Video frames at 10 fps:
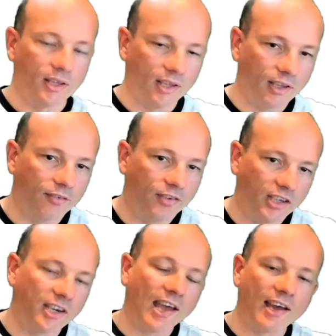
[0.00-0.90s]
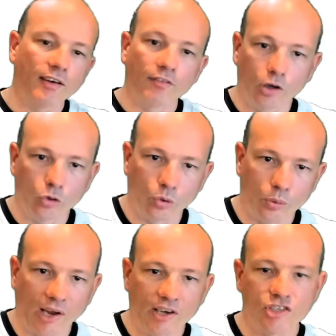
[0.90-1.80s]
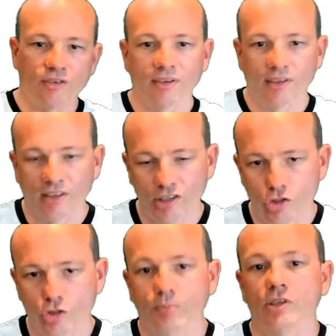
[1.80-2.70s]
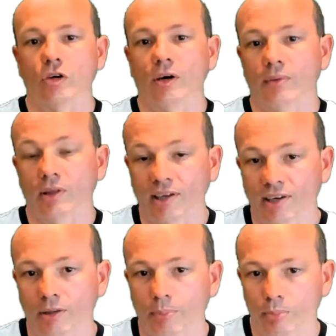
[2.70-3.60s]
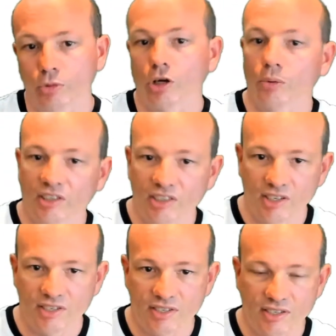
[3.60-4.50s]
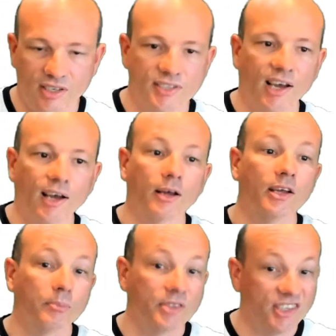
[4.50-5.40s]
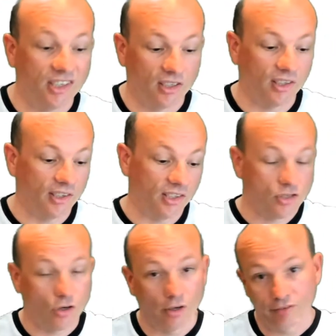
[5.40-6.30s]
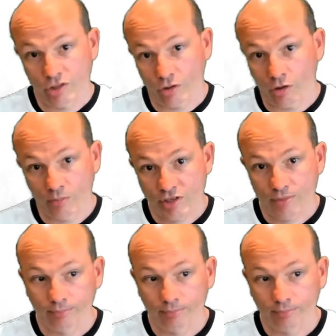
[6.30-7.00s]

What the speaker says: If you're going to have a call to action, then you should be letting the people know what the T's and C's are, particularly in these COVID times.